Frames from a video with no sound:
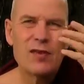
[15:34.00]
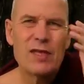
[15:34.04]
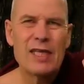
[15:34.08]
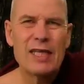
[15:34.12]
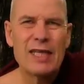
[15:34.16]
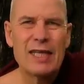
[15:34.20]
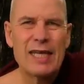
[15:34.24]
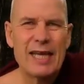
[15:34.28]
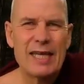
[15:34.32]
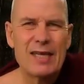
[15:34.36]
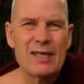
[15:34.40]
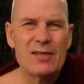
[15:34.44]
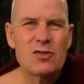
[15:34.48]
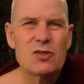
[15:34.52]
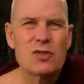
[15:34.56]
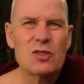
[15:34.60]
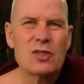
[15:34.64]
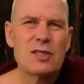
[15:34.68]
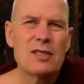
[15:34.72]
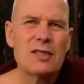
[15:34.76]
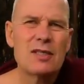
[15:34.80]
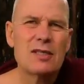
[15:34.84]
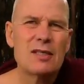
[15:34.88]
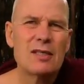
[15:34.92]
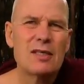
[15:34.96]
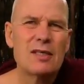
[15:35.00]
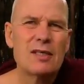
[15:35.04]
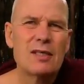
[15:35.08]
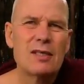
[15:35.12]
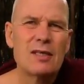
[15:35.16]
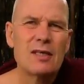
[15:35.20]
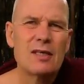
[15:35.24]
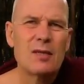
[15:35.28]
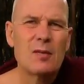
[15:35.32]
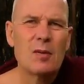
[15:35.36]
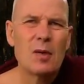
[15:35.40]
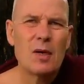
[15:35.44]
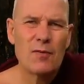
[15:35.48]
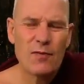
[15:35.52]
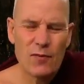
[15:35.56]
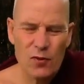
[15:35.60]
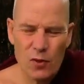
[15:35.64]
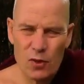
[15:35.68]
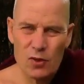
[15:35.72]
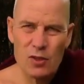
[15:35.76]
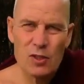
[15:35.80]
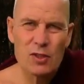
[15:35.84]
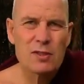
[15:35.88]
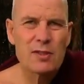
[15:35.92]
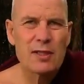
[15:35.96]
then it cannot see it. Of
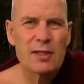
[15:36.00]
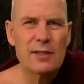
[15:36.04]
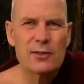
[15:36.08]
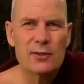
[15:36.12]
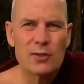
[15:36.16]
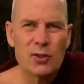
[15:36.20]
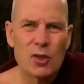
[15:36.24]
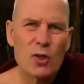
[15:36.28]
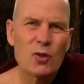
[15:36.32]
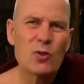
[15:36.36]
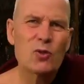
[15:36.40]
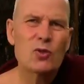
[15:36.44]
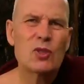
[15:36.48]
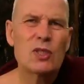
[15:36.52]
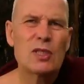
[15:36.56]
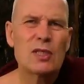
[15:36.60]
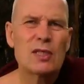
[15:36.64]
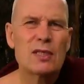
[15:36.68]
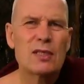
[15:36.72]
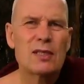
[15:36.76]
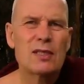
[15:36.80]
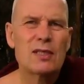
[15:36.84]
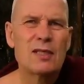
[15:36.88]
course it still knows it,